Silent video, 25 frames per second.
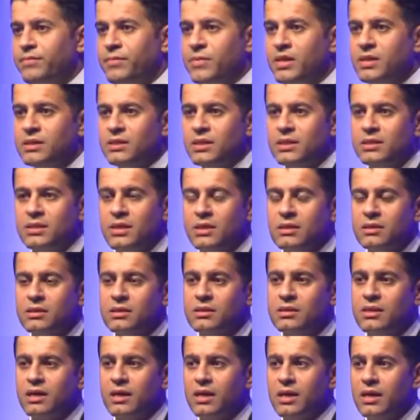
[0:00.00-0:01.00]
This is
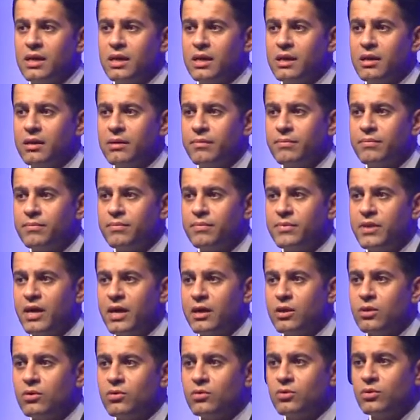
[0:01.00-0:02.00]
it.
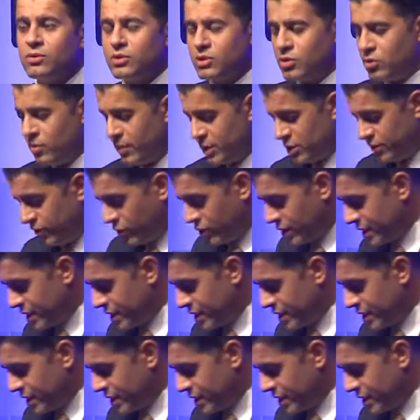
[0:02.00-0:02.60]
Thank you so much for